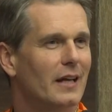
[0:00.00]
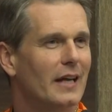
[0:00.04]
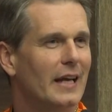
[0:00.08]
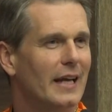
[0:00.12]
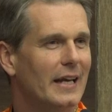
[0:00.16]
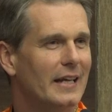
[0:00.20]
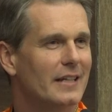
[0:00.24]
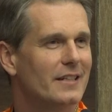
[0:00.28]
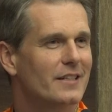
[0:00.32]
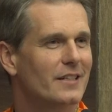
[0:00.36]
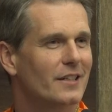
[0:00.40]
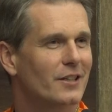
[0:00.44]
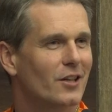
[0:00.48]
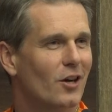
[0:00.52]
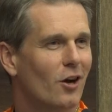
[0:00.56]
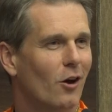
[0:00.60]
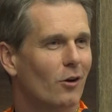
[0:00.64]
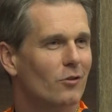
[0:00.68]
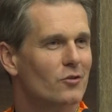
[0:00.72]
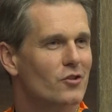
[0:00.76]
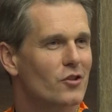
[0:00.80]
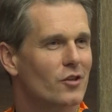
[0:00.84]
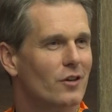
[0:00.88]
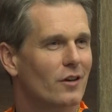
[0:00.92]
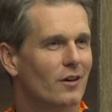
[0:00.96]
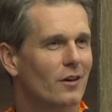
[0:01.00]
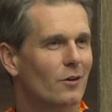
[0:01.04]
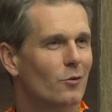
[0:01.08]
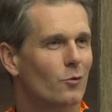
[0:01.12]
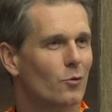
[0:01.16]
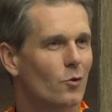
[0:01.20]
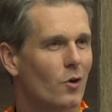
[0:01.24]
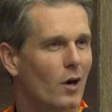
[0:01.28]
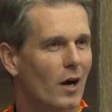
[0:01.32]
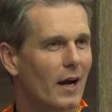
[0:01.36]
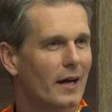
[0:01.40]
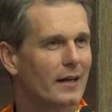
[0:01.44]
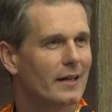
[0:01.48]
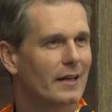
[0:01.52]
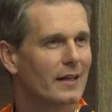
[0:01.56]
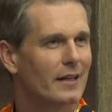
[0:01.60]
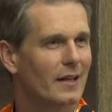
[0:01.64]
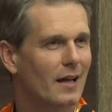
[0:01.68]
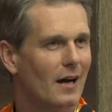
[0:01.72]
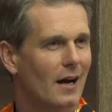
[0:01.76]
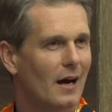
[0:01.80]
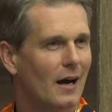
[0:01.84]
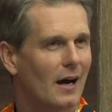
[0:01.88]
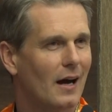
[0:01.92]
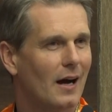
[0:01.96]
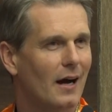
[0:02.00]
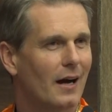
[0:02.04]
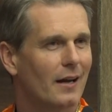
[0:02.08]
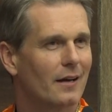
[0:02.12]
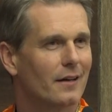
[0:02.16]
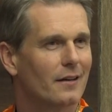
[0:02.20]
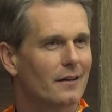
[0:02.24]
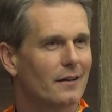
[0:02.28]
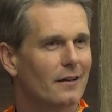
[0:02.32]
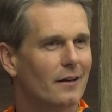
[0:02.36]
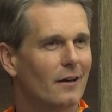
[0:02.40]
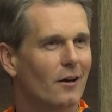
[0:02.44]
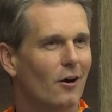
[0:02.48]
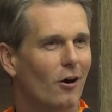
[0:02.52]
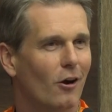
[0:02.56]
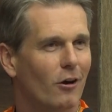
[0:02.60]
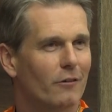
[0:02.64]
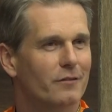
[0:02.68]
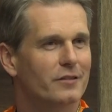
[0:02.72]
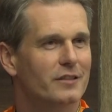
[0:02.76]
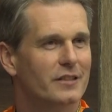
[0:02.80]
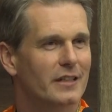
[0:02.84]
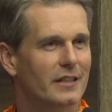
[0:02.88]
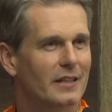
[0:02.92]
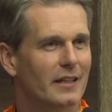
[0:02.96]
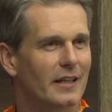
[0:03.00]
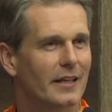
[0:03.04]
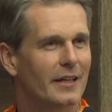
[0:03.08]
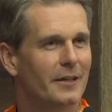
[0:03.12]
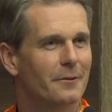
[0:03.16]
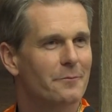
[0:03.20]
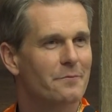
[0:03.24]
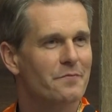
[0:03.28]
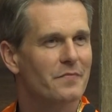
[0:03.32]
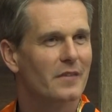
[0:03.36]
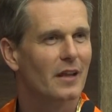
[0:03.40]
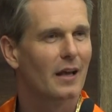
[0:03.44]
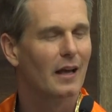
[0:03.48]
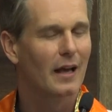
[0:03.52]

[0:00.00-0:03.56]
Indian culture right in the heart of Sydney.